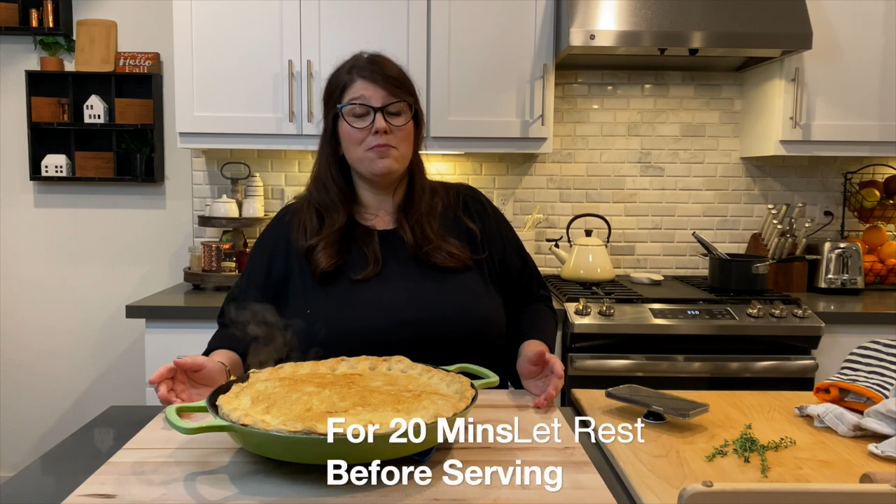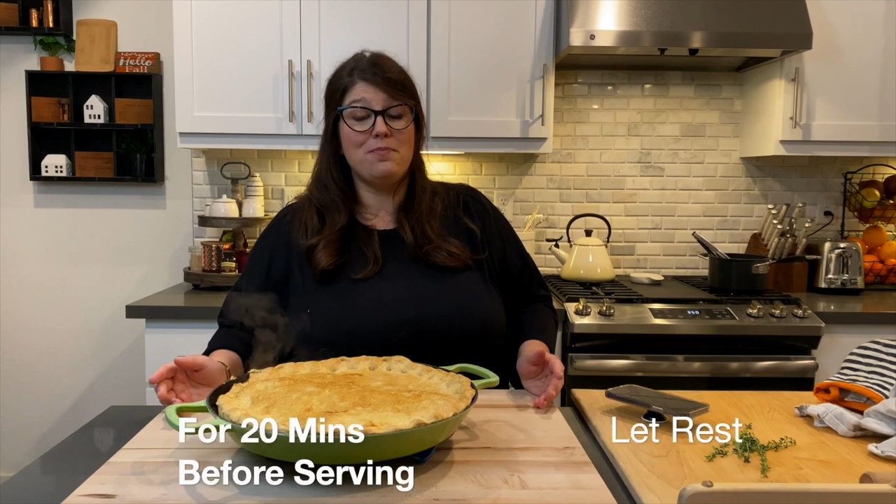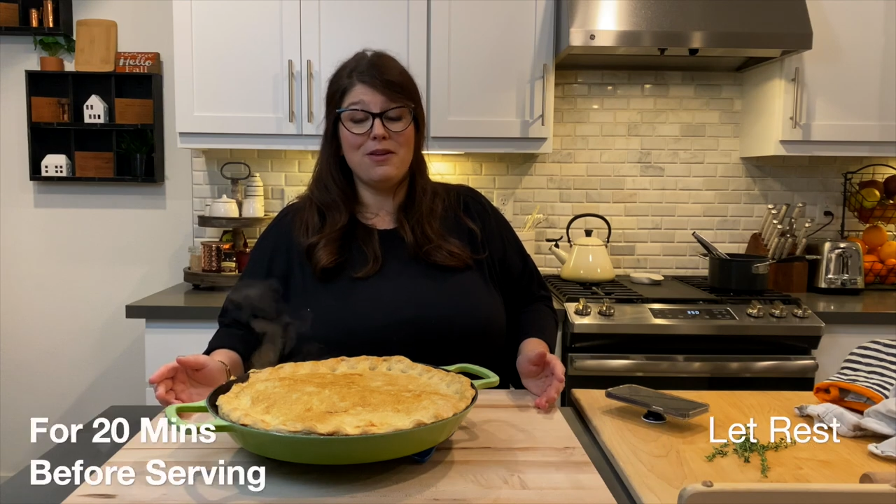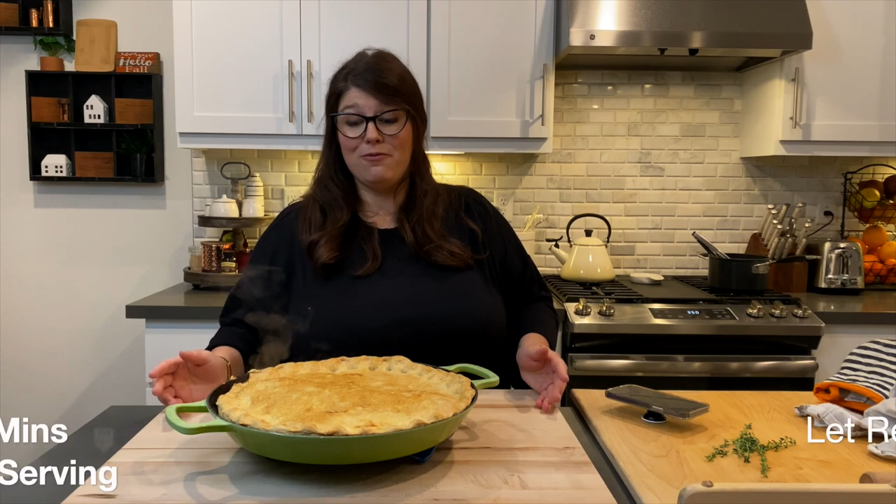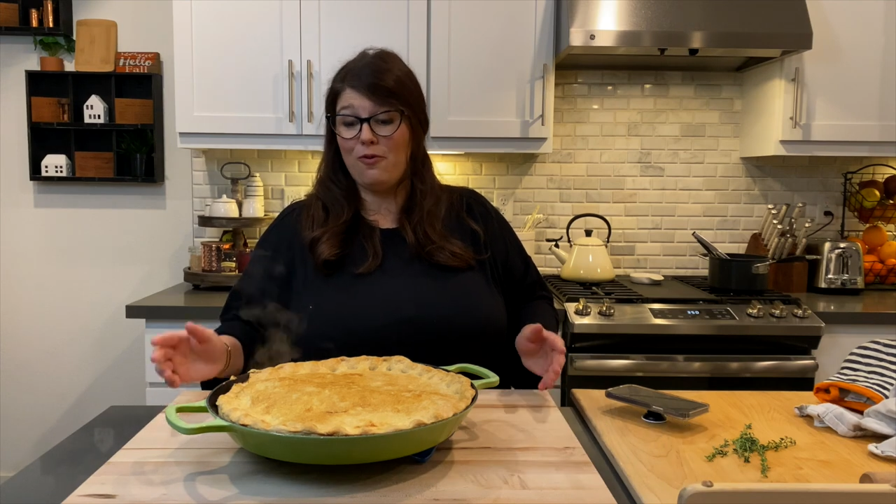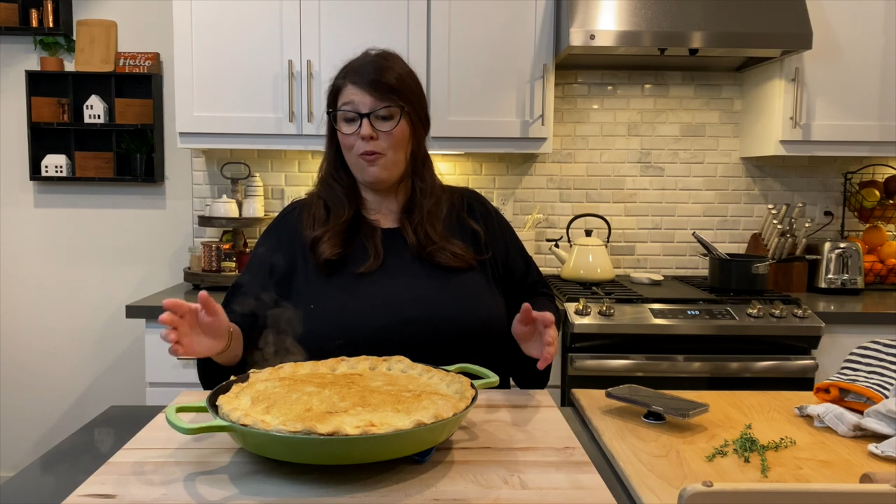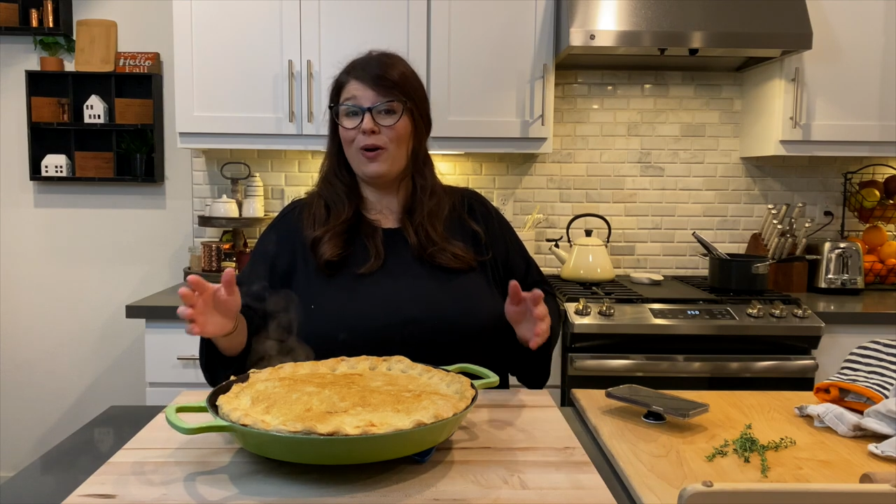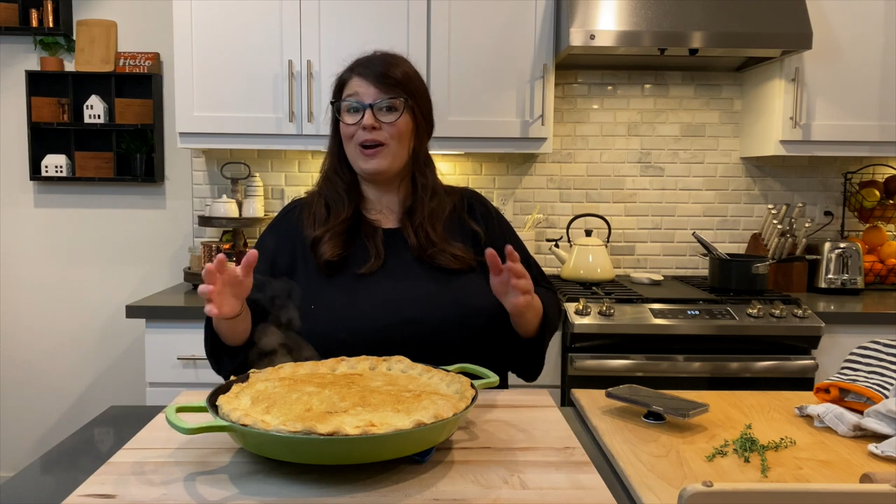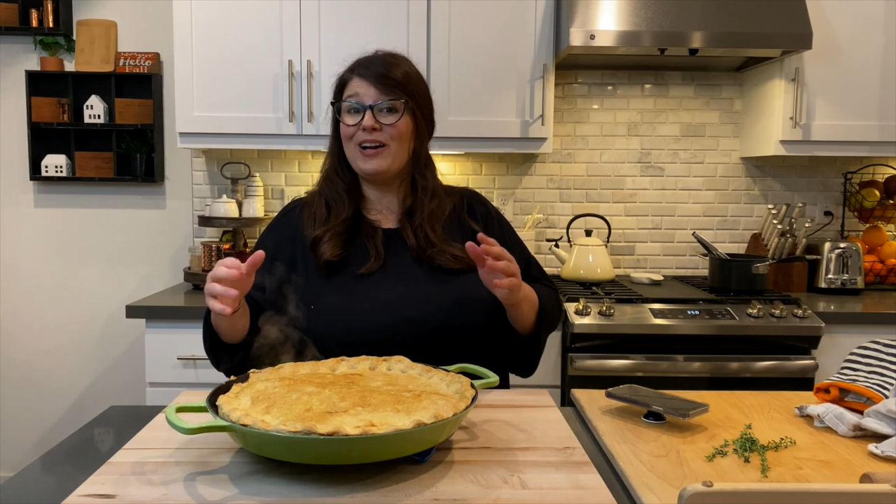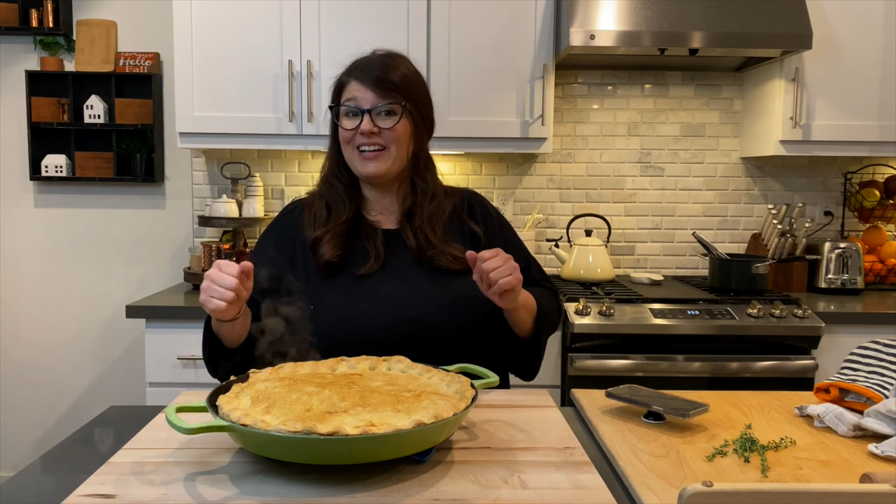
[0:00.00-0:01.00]

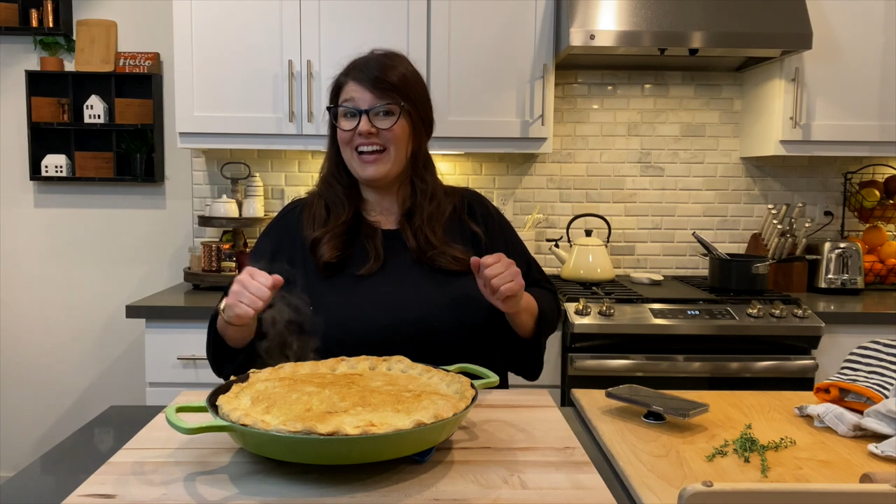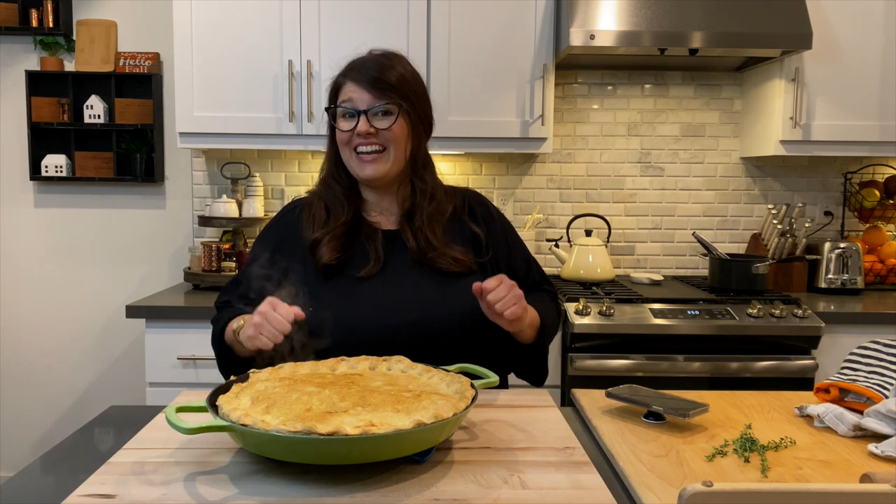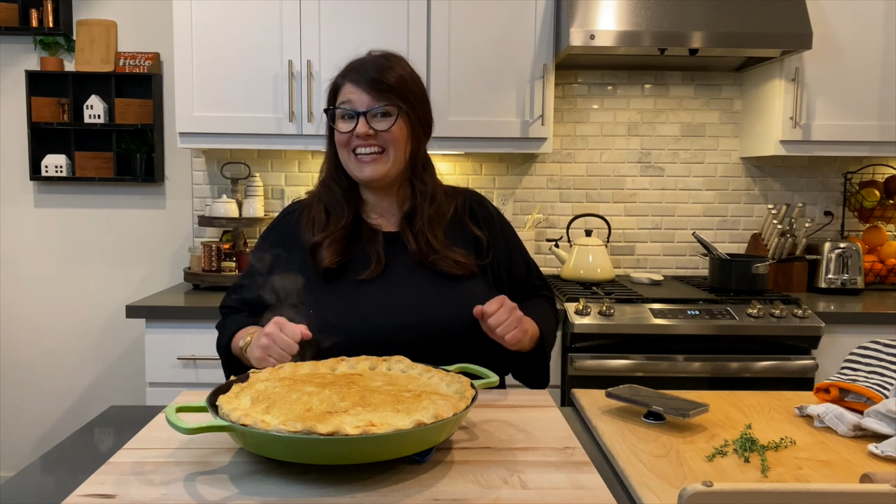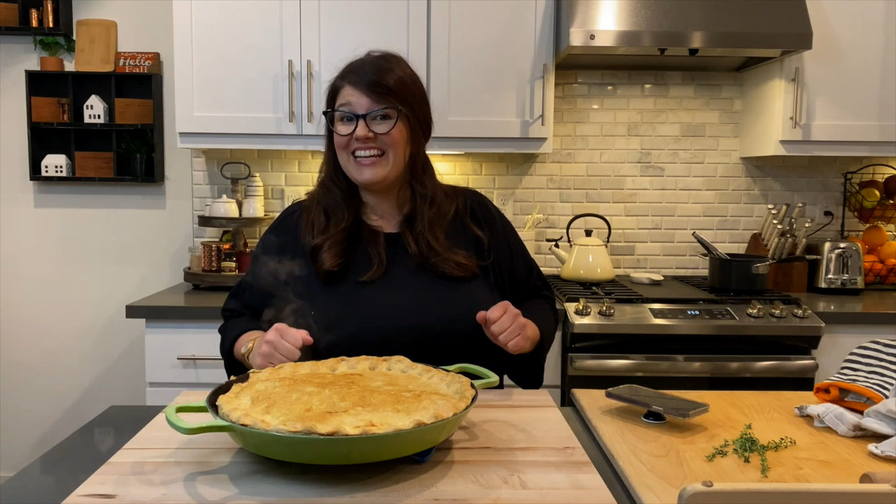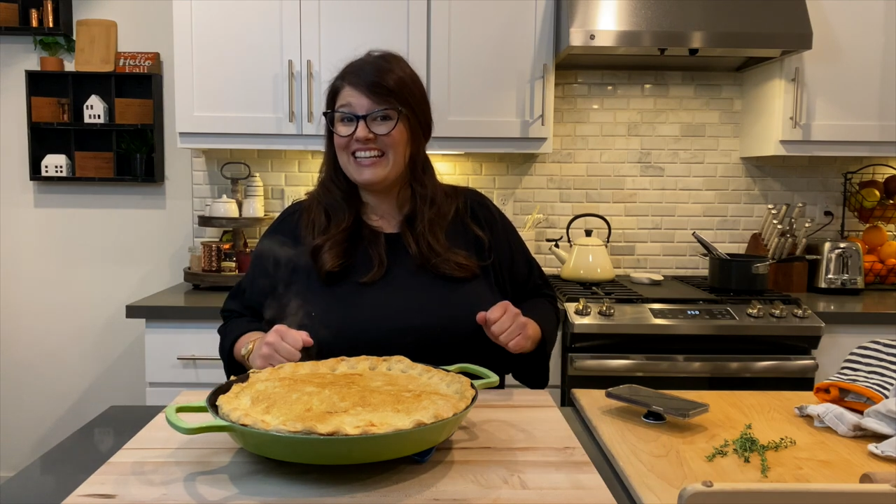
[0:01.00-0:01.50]
before cutting